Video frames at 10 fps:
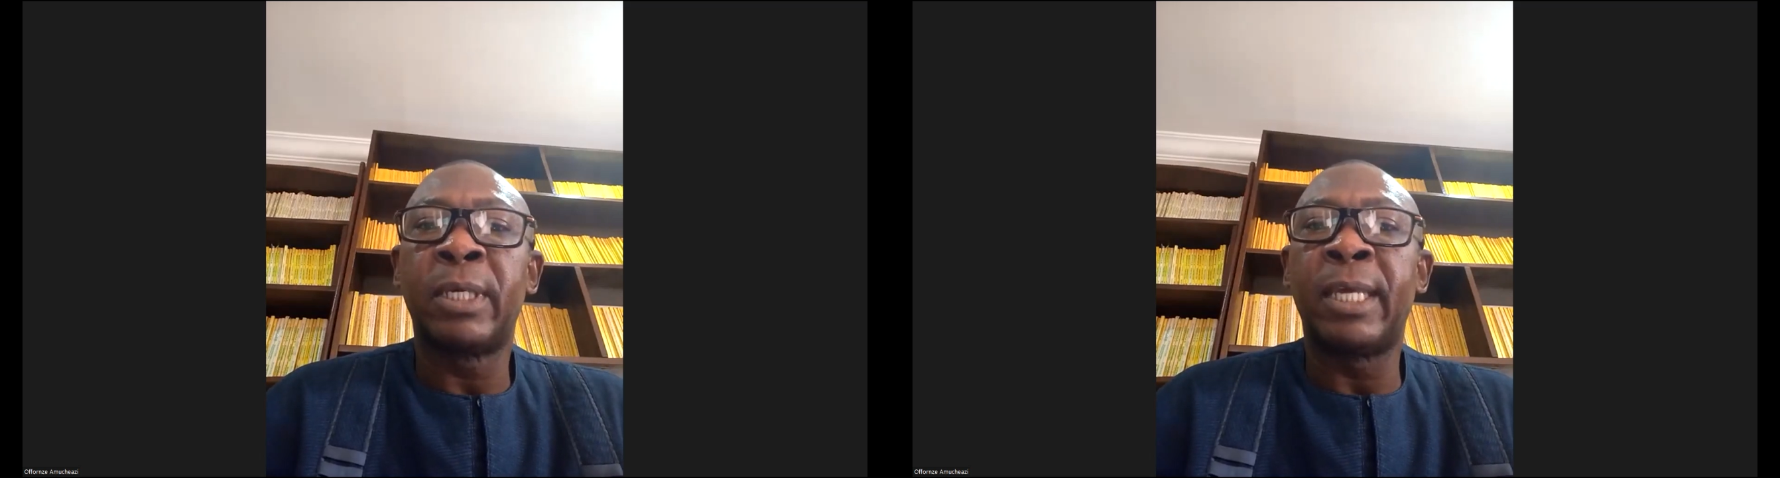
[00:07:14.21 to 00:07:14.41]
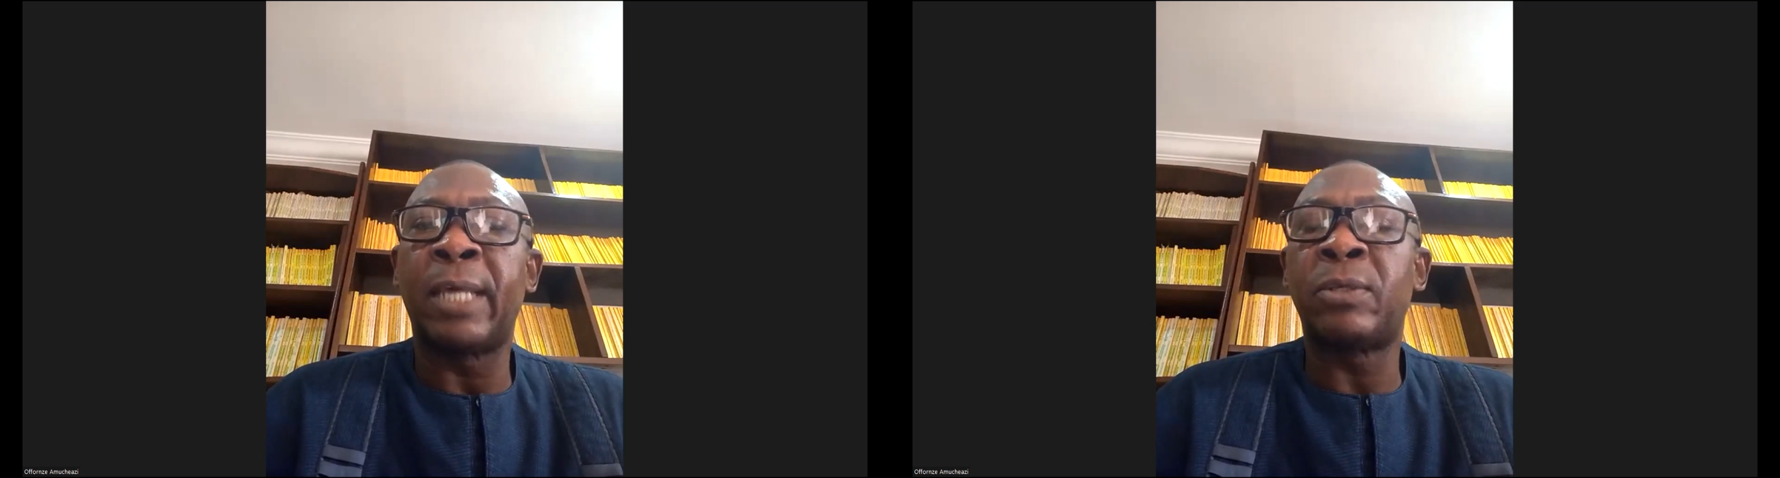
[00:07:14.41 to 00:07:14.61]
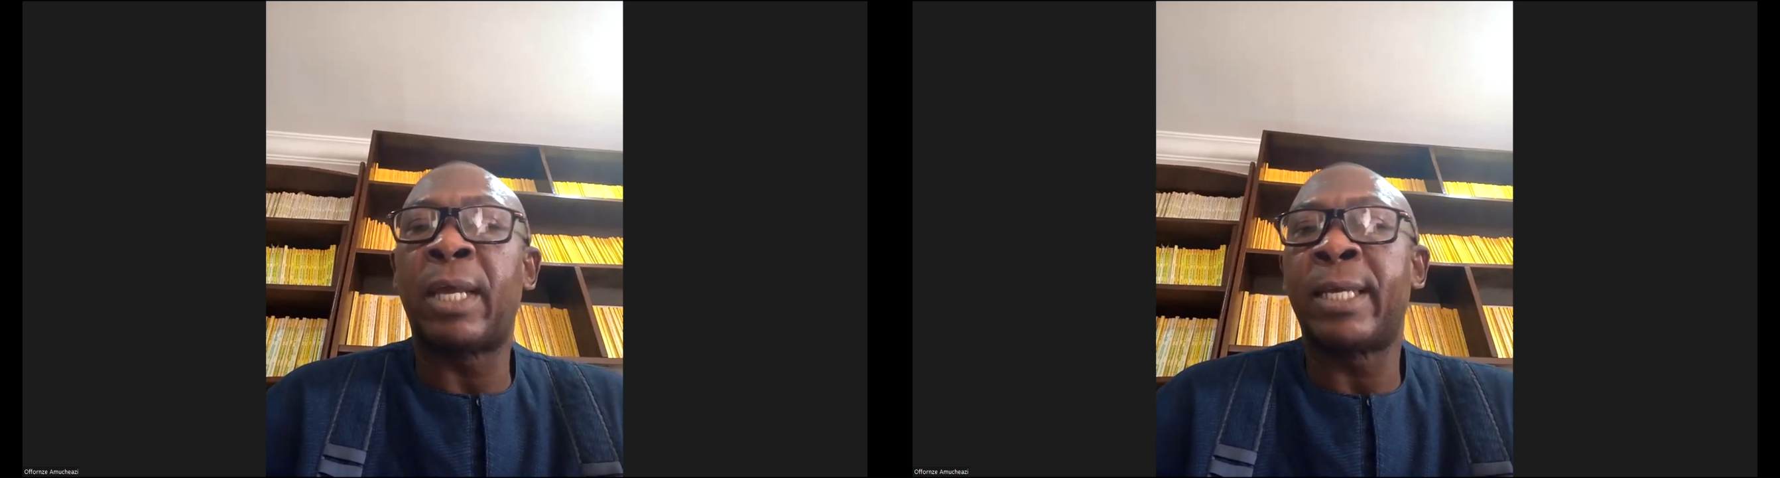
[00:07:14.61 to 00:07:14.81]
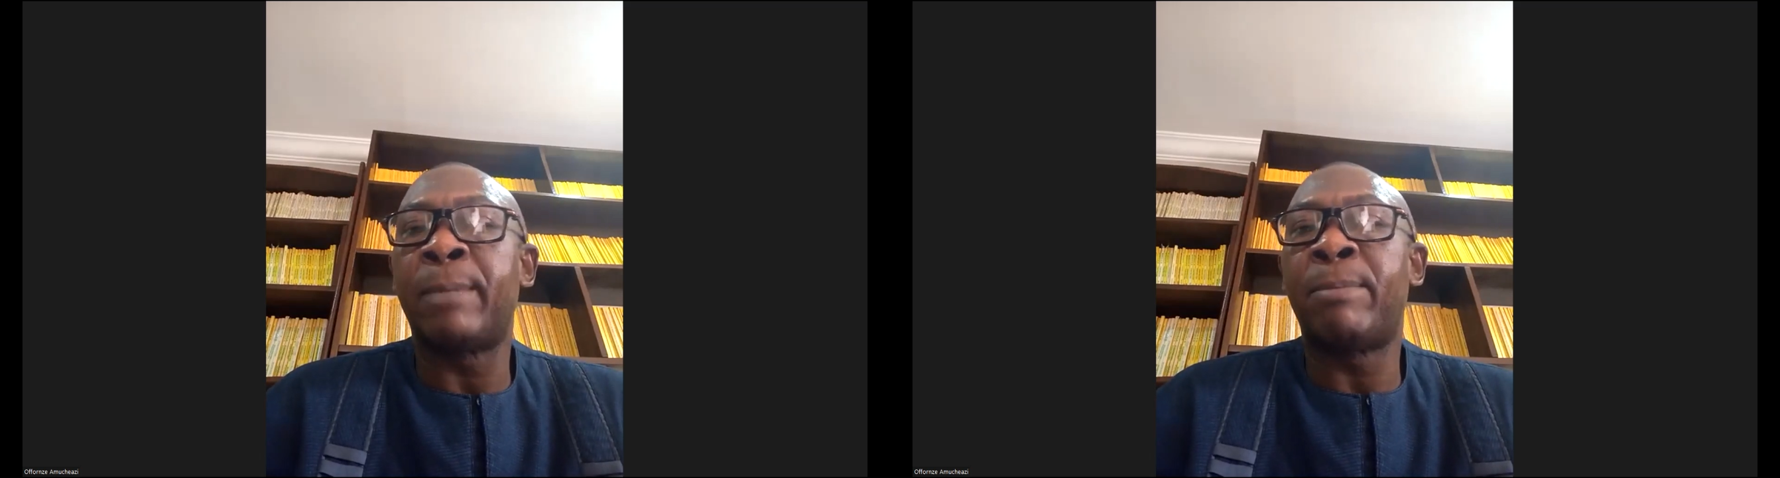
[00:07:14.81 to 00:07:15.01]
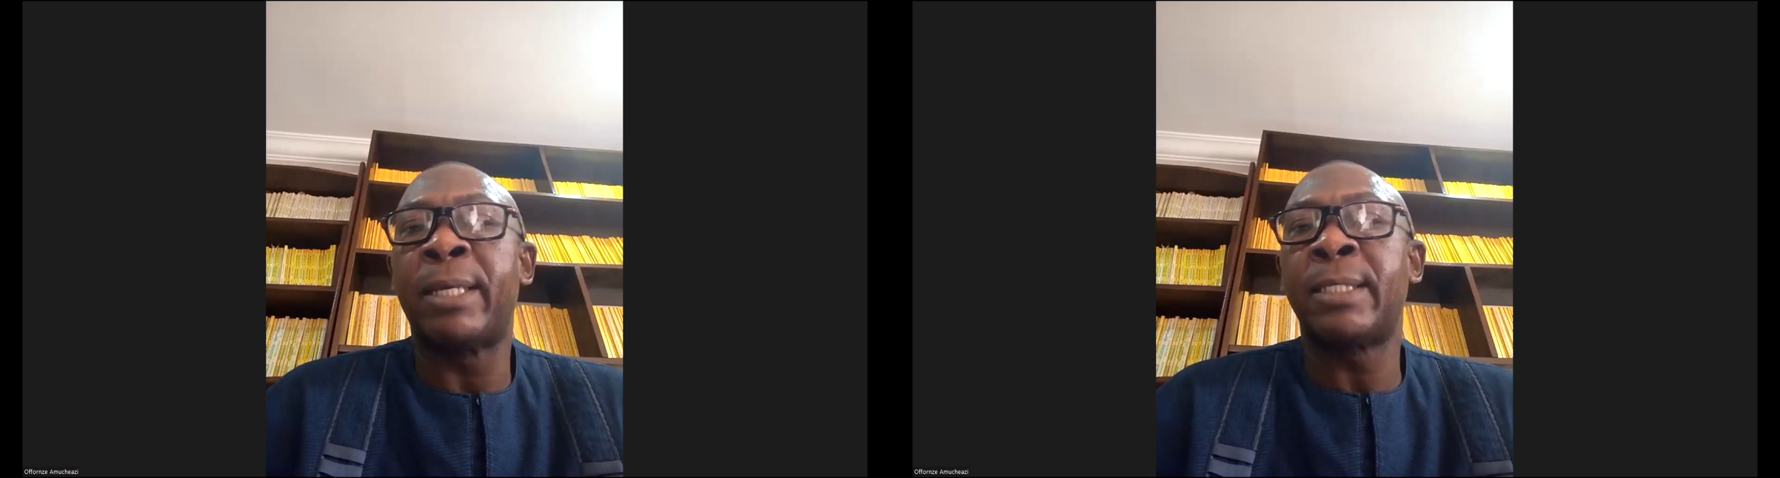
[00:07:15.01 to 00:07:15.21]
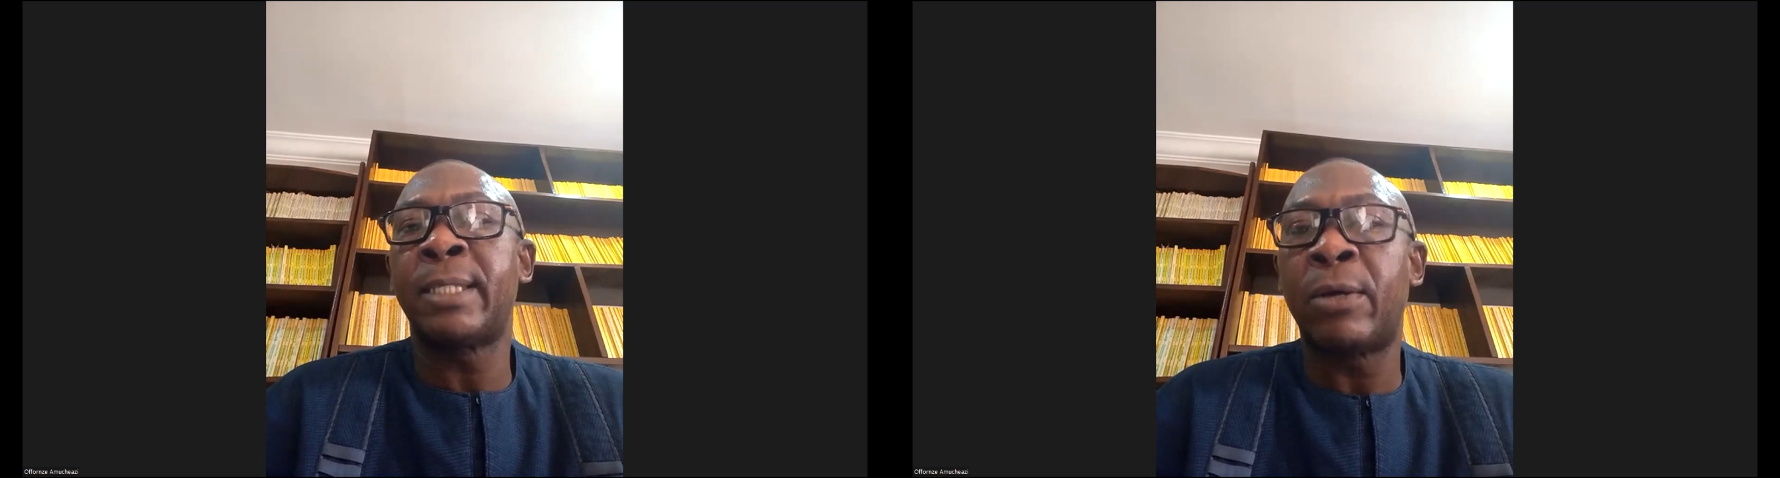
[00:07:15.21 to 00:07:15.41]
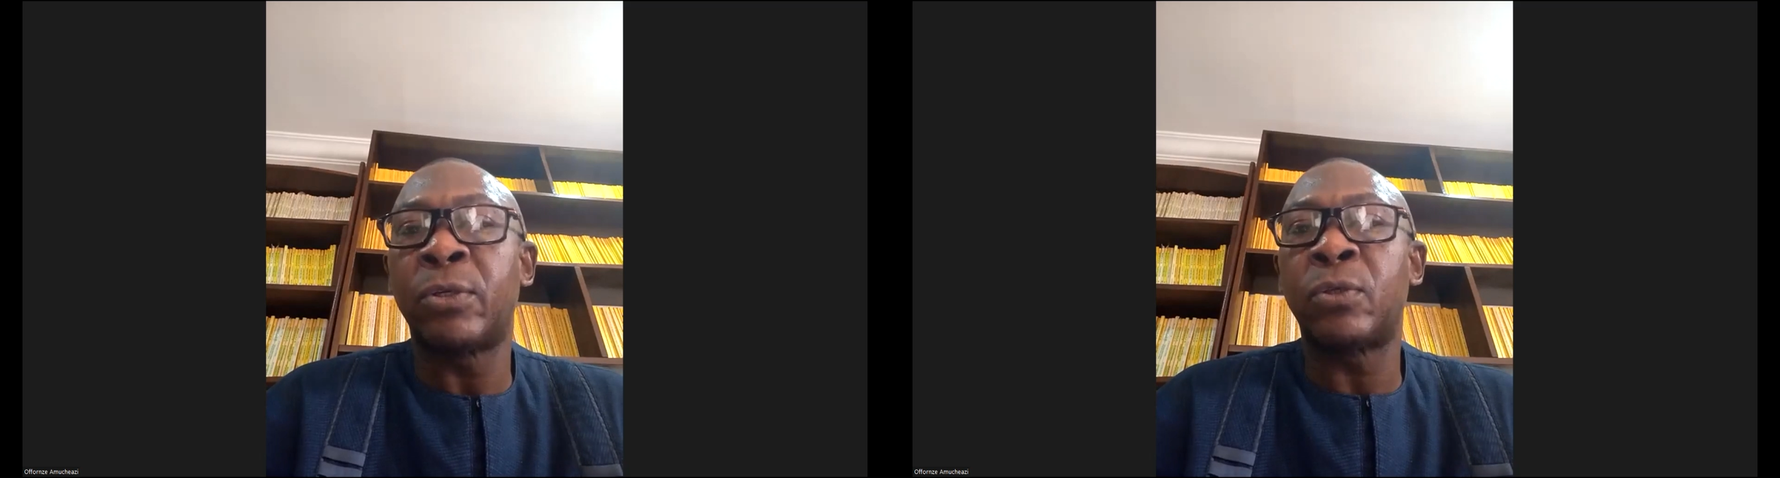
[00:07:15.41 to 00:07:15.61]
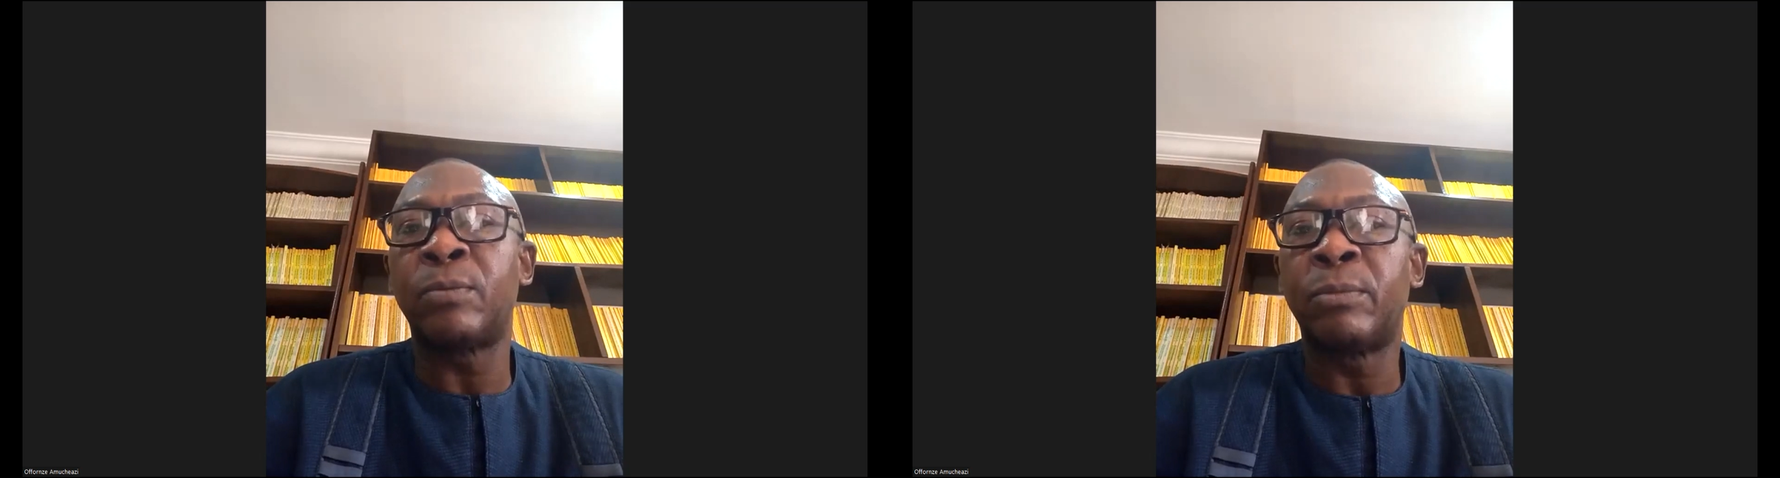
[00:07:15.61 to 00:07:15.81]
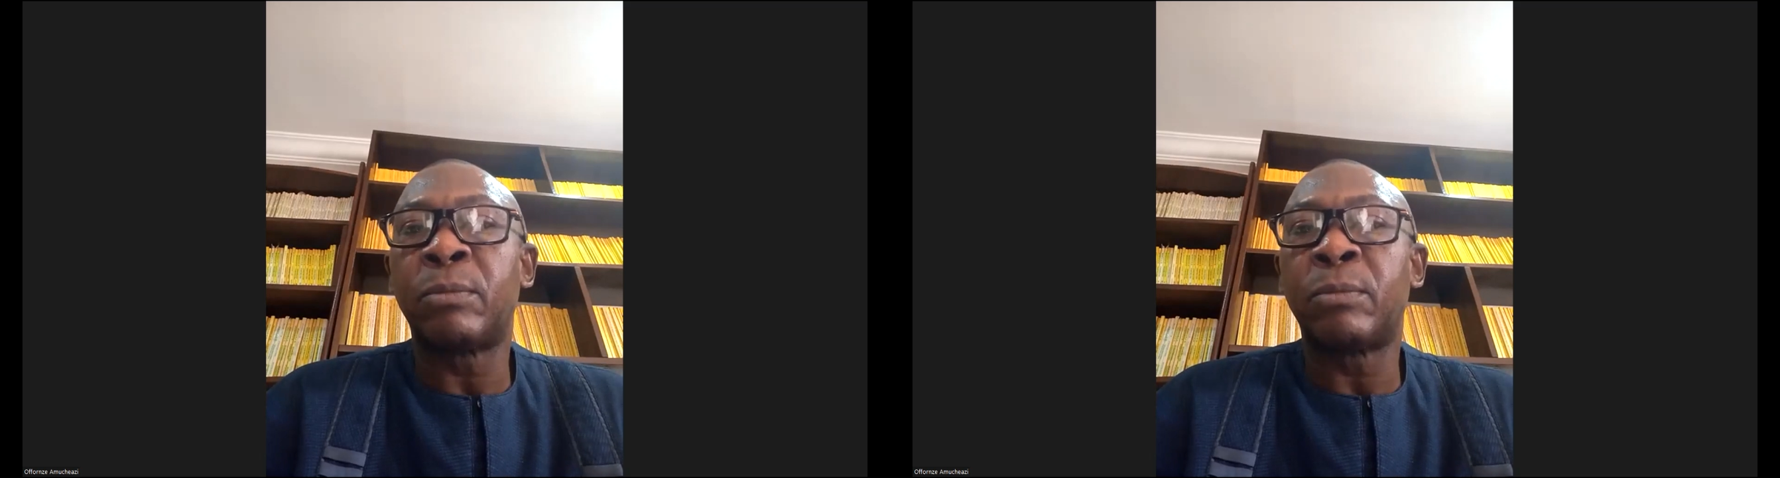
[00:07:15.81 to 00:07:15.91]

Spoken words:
he has to get back his house.